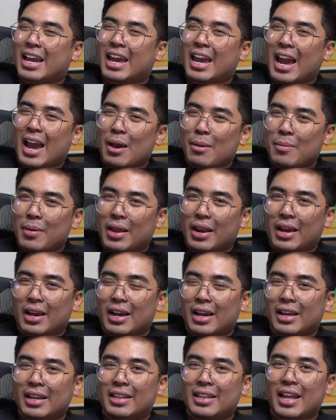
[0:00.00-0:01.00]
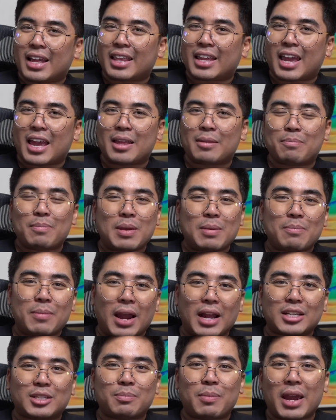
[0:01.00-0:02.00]
camera that can't be
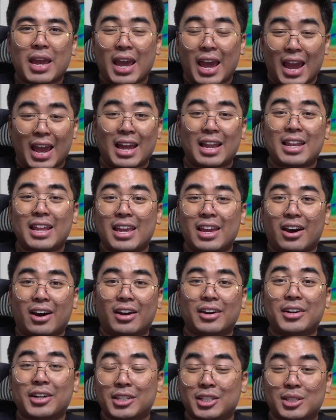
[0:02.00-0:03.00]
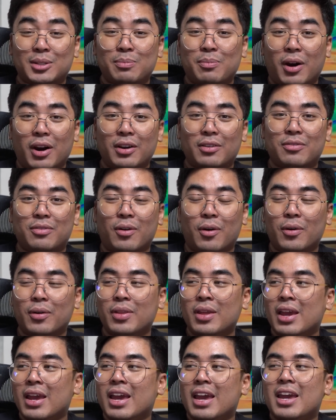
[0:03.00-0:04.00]
matched by any other smartphone.
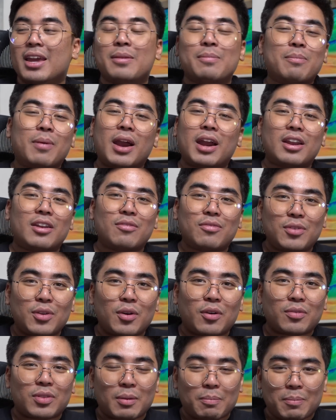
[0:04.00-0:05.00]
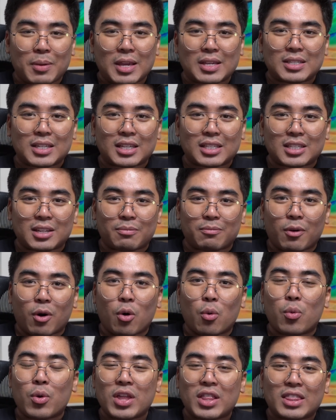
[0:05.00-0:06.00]
In my review of the P60 Pro,
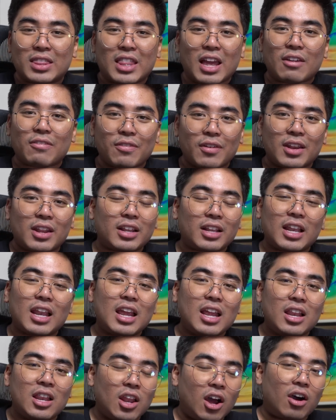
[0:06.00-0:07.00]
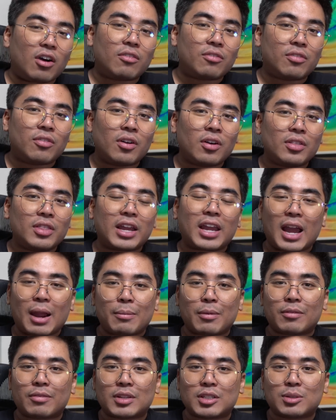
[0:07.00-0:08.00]
we definitely love the
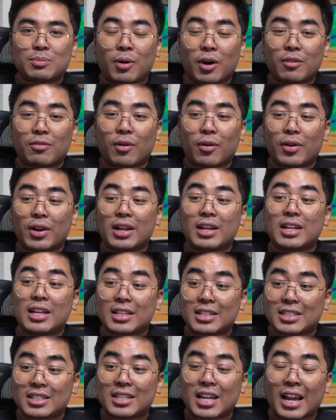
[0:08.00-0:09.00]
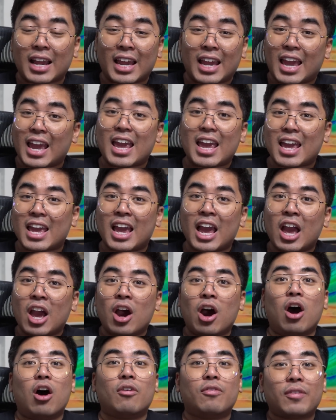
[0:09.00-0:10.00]
camera of the smartphone, and it's the king
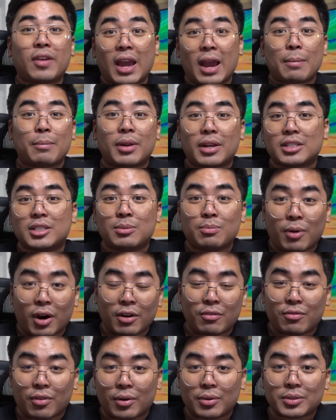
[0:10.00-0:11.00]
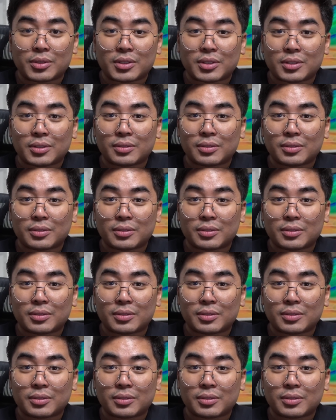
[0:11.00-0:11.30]
of camera smartphones.